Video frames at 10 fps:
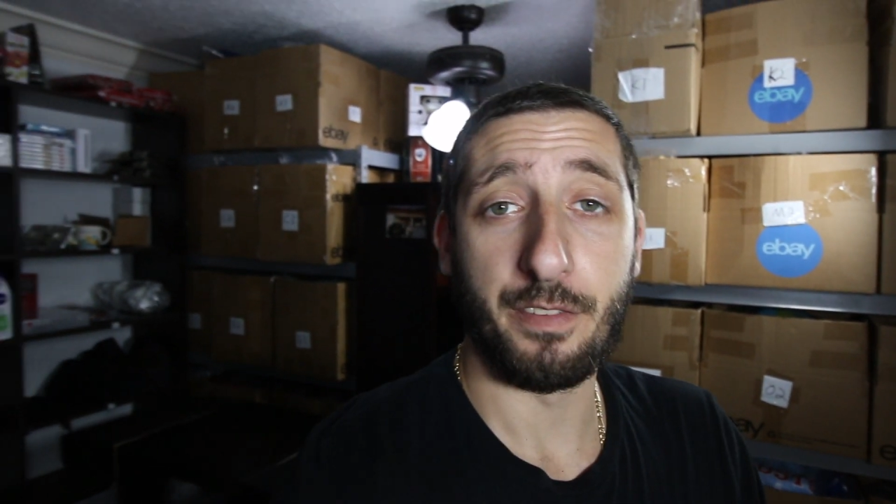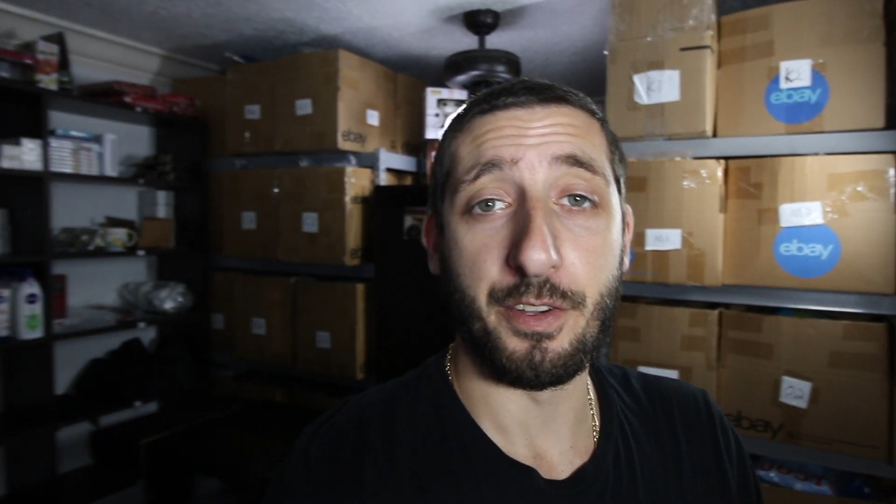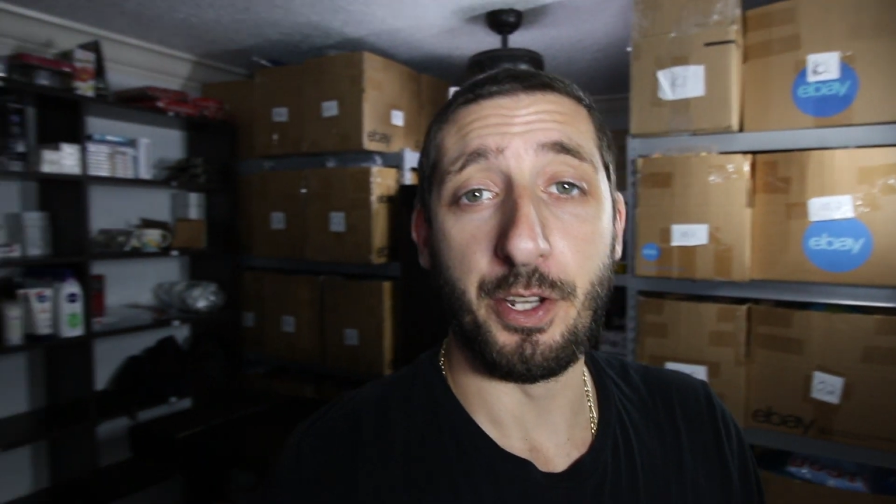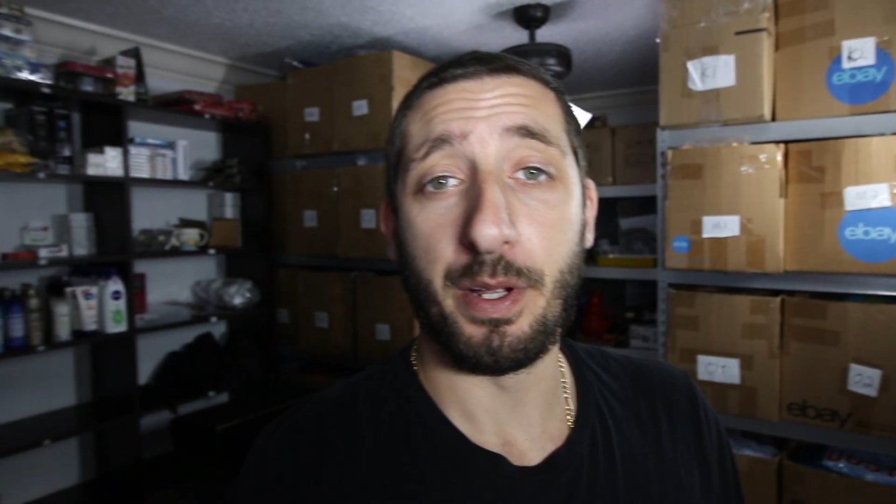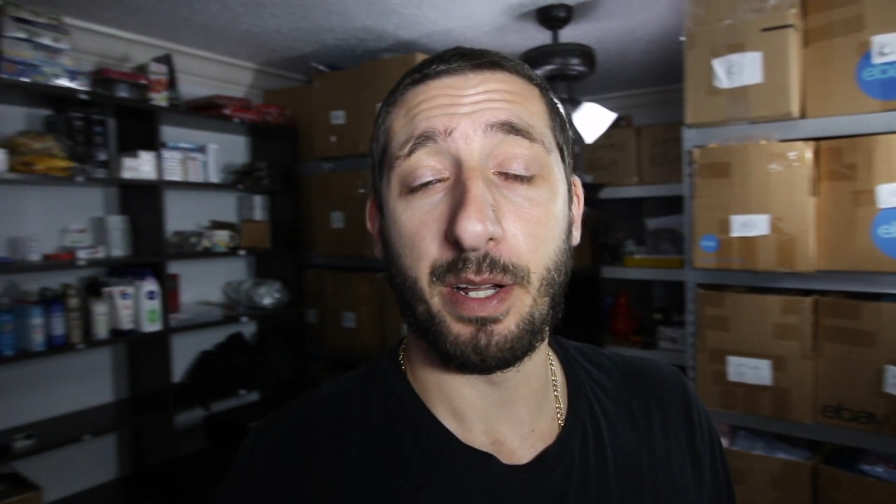If
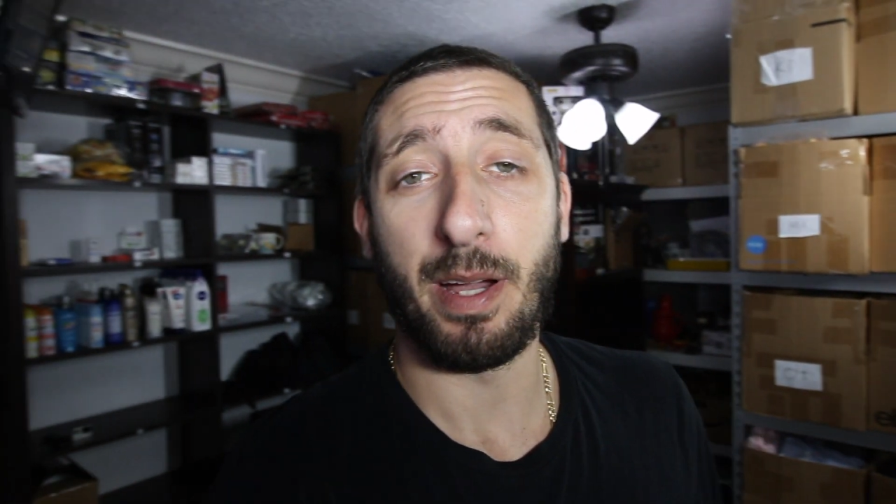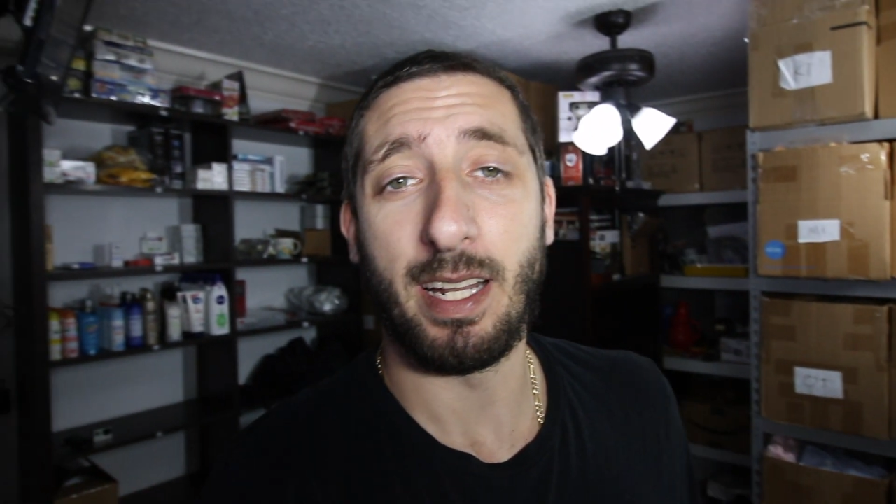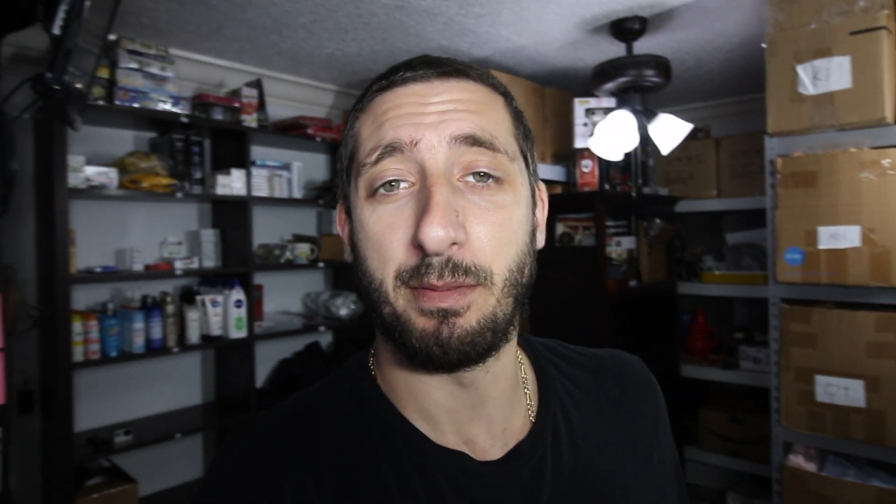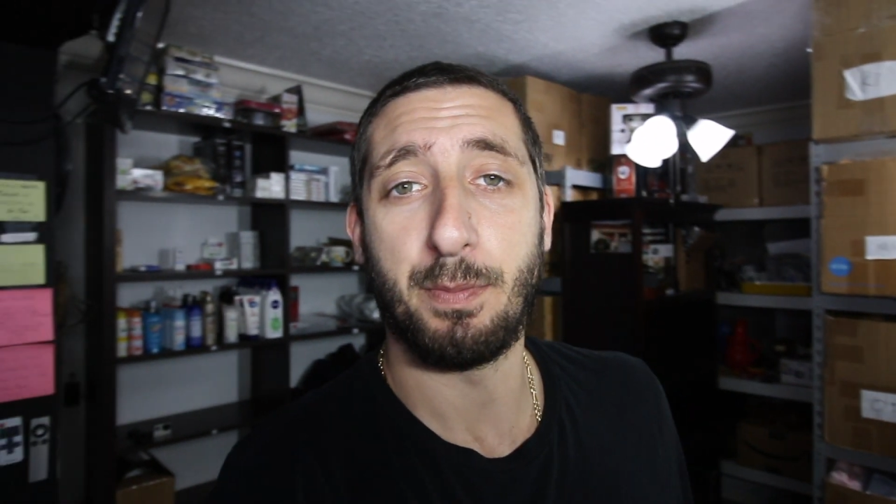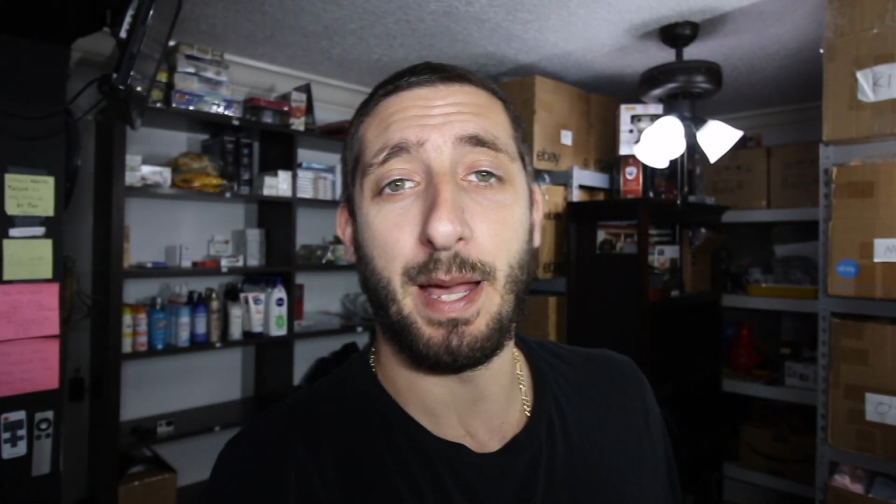you're new here, my
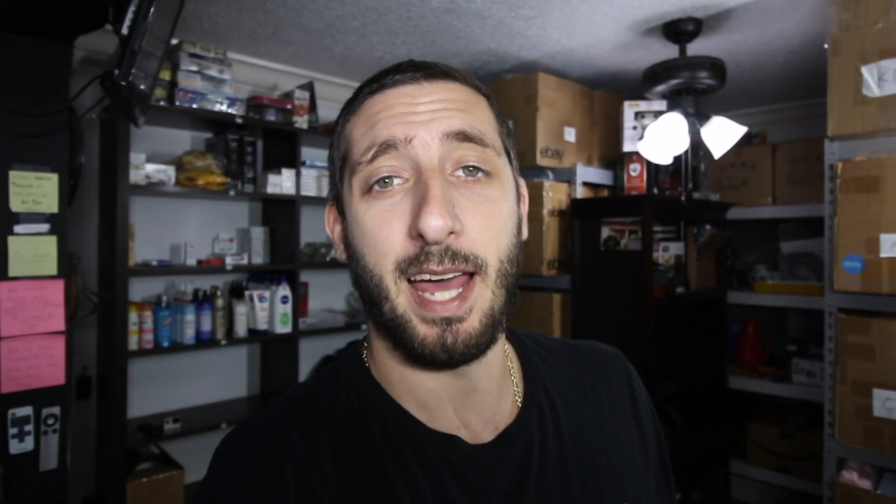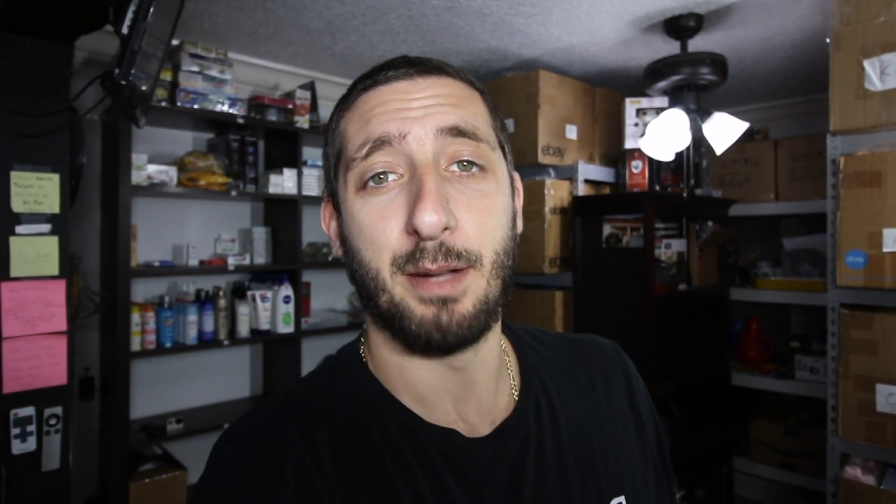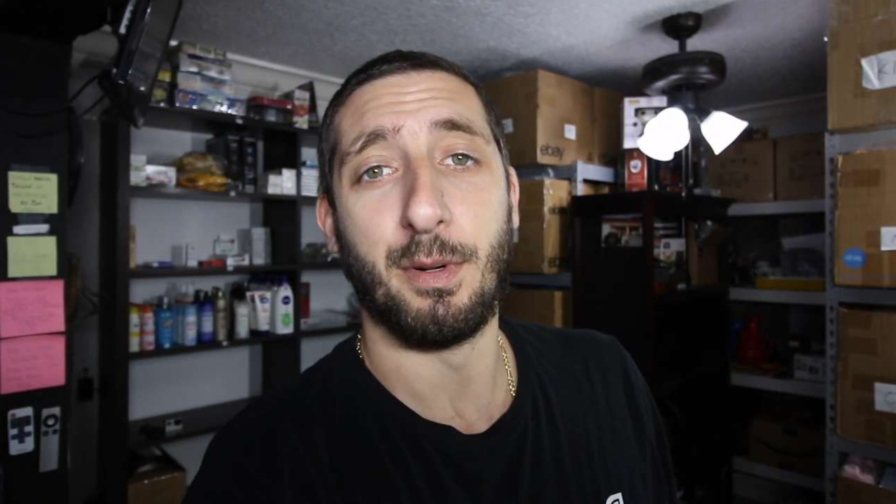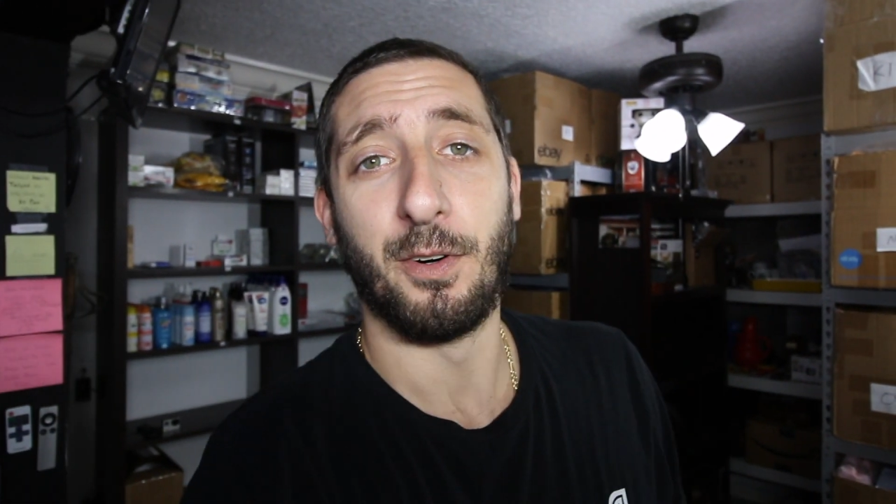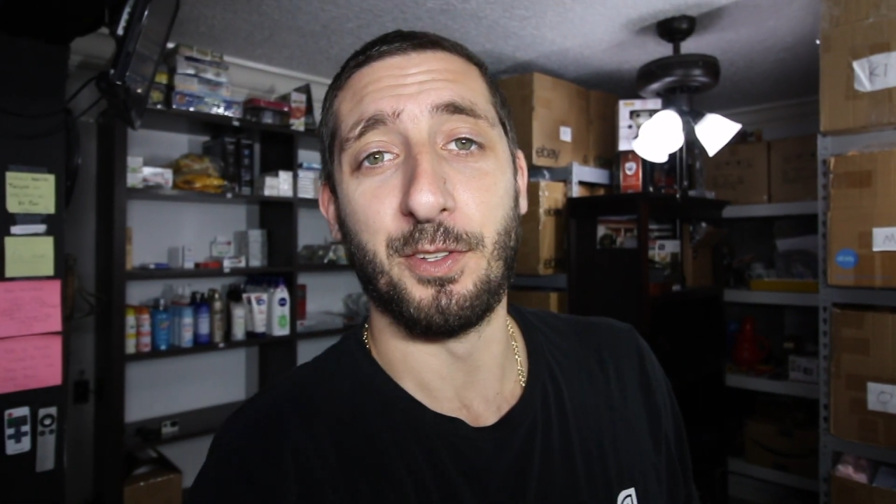name's Pat.
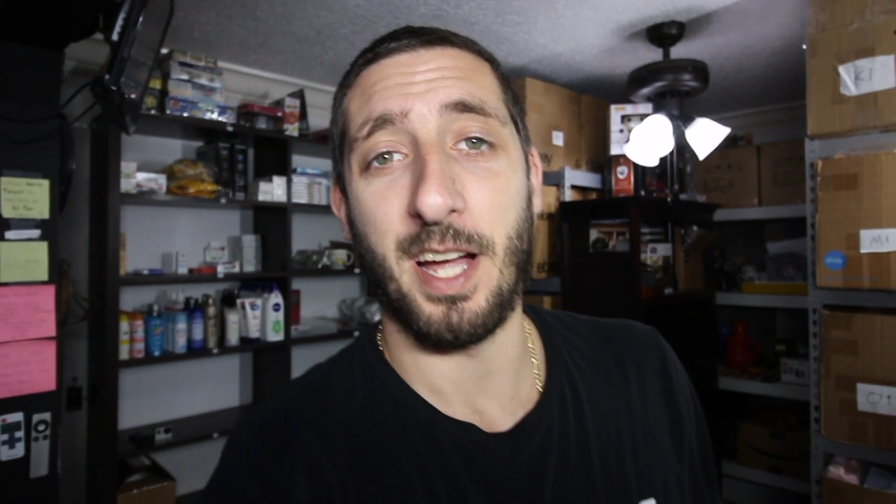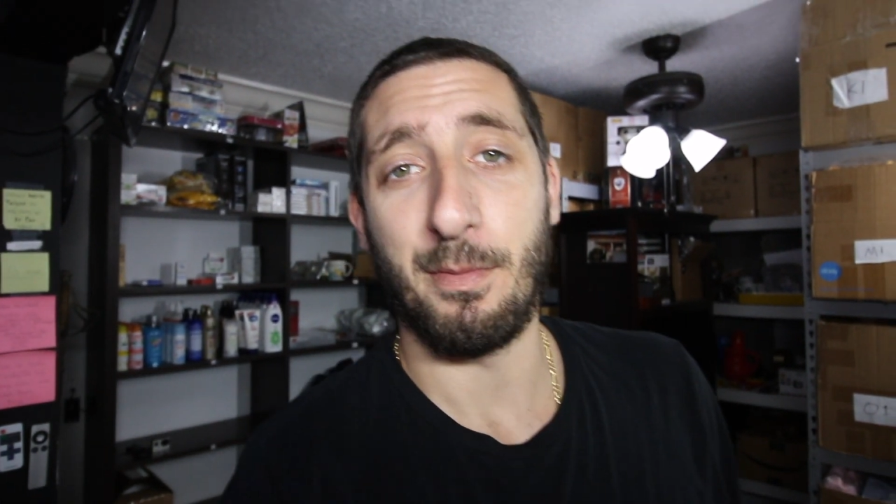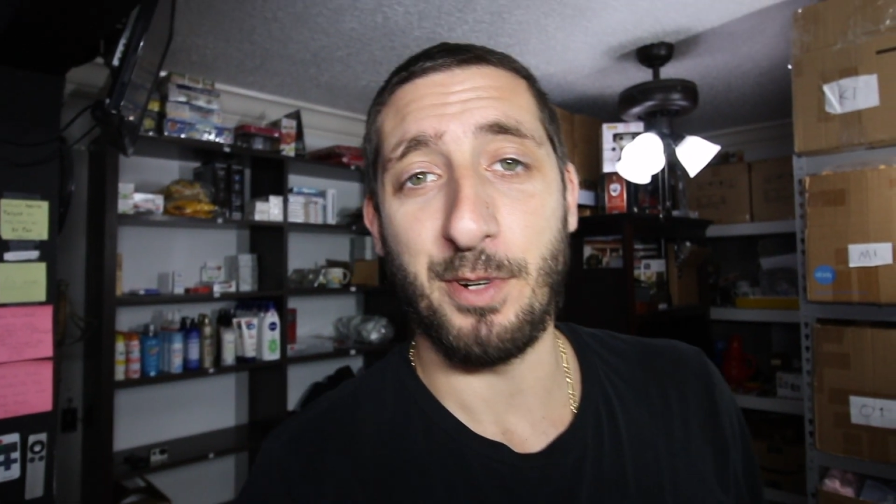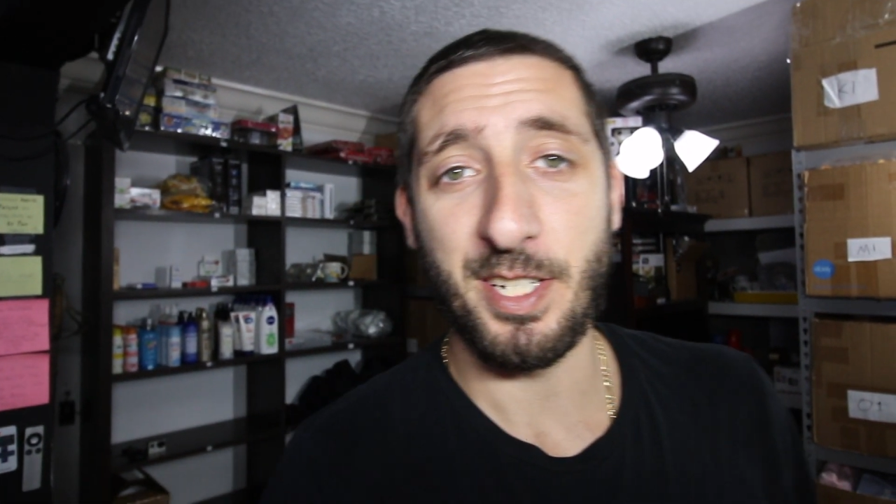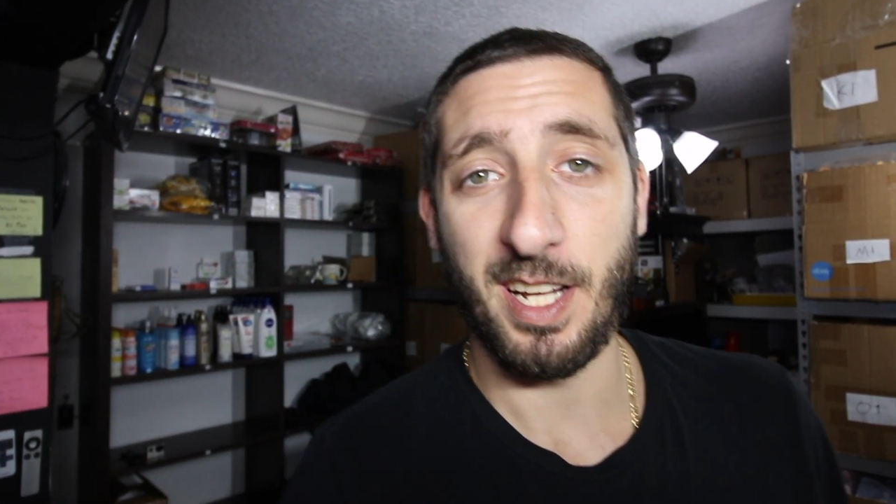I'm a
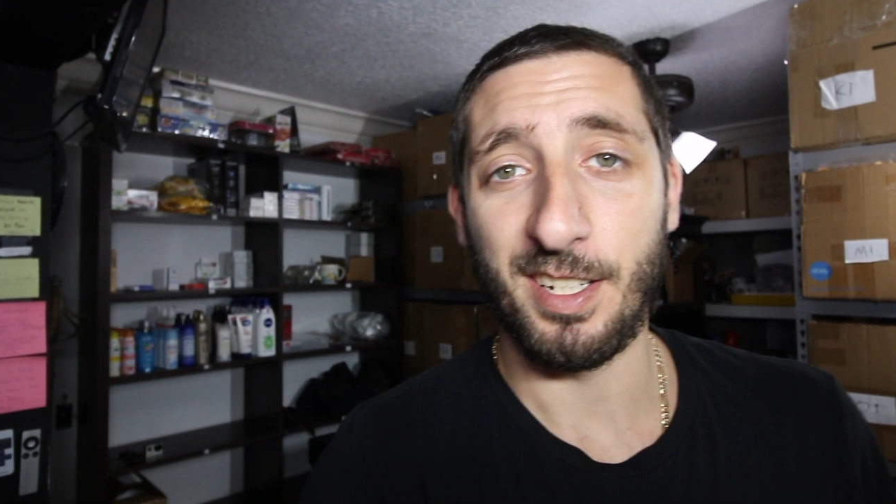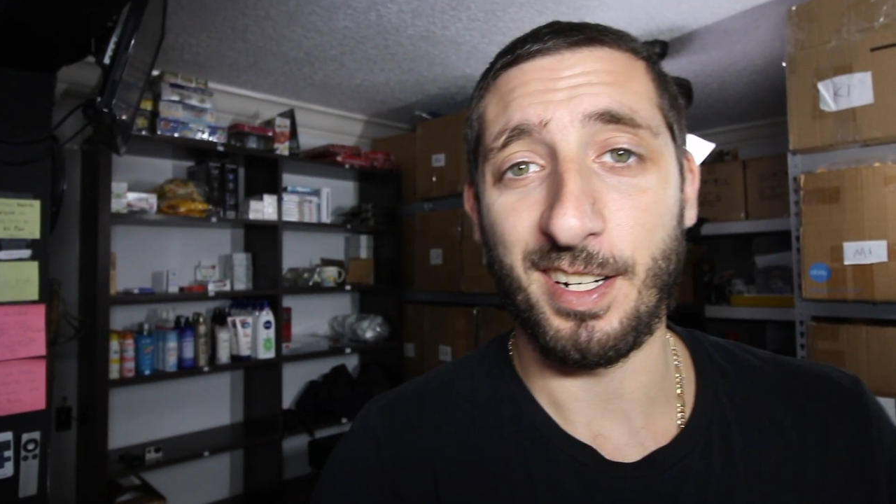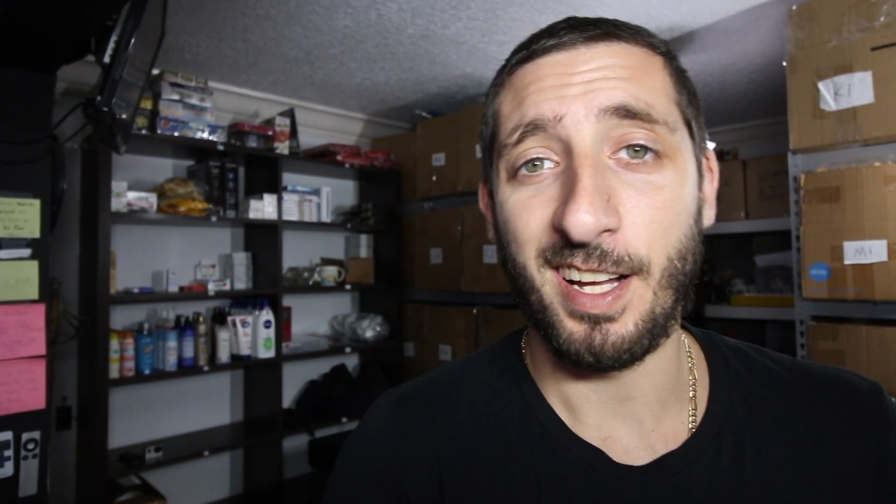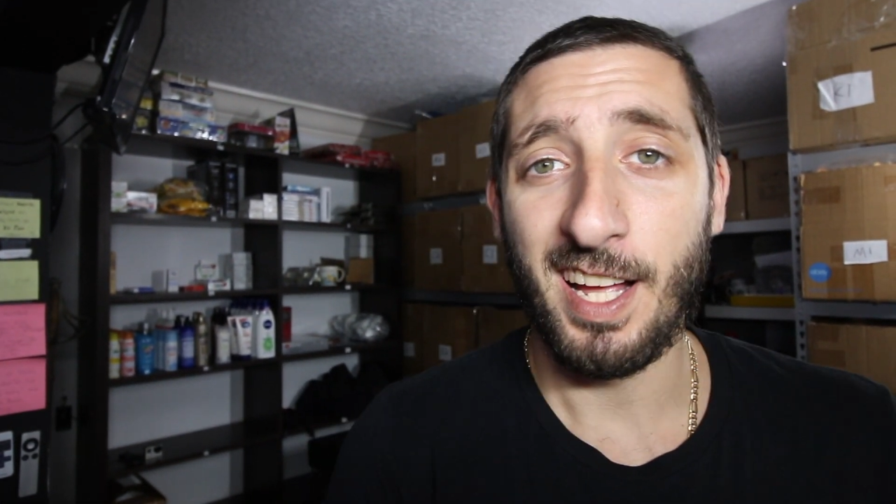full-time reseller.